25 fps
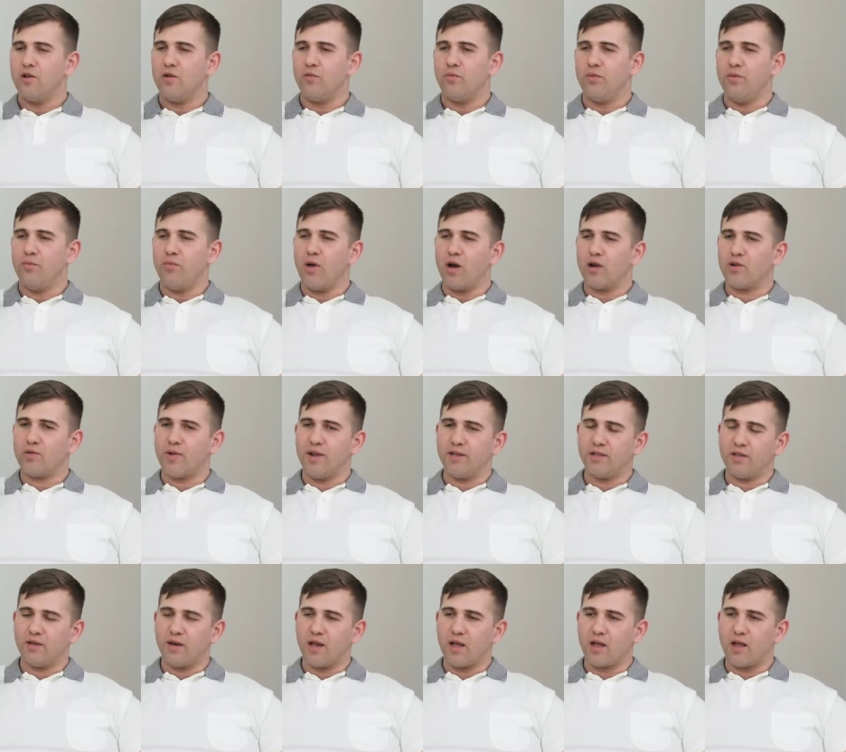we
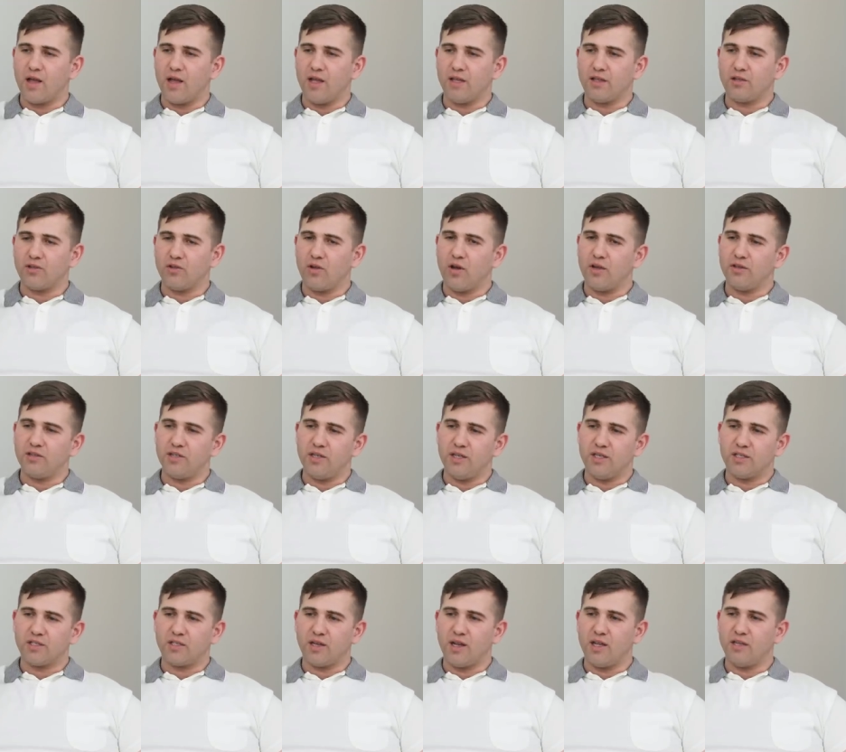migrated like 8-9
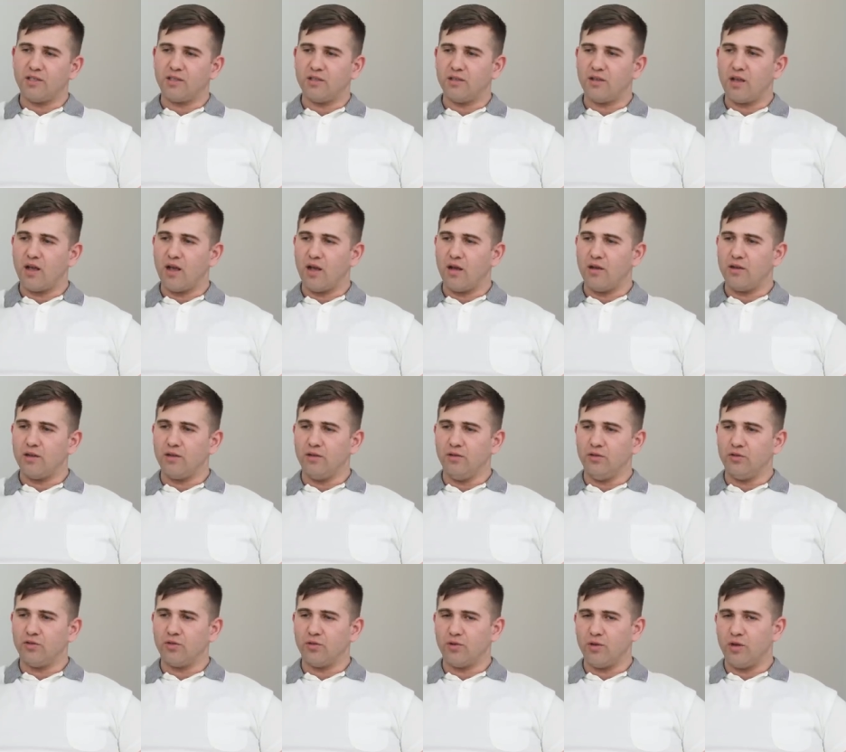years later that
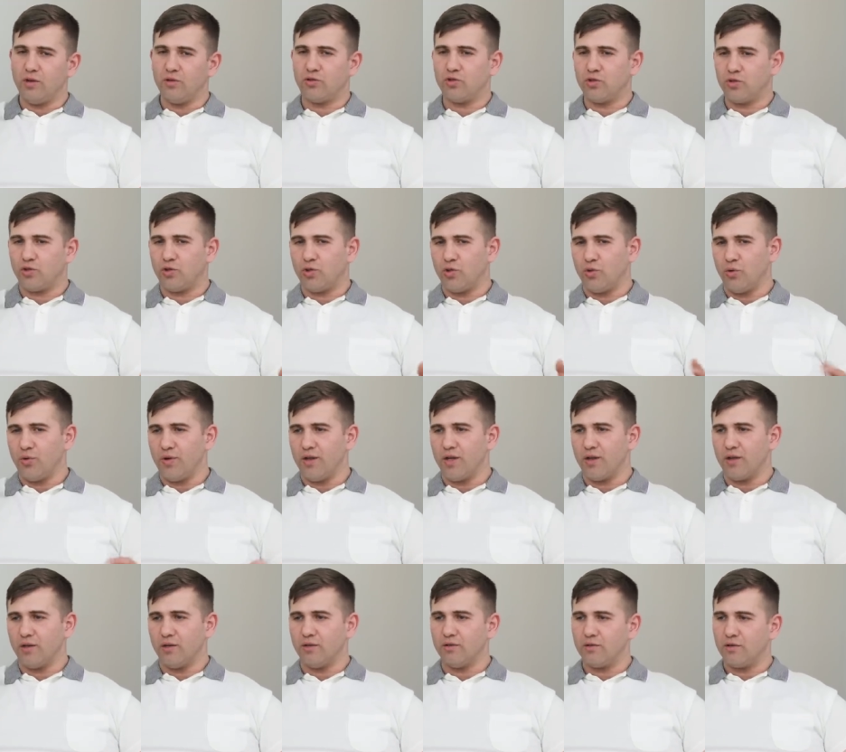into
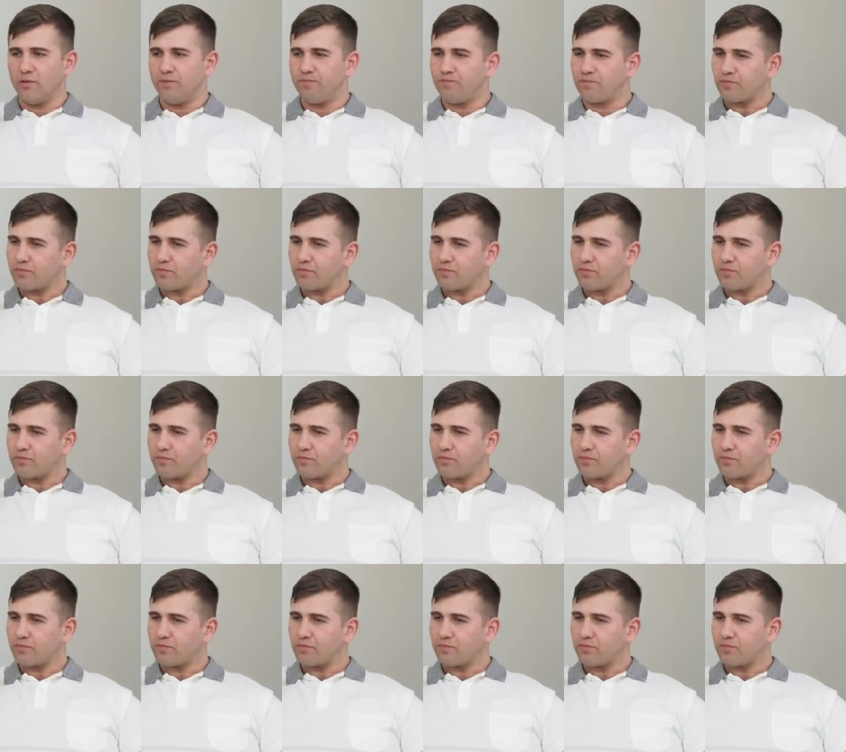England.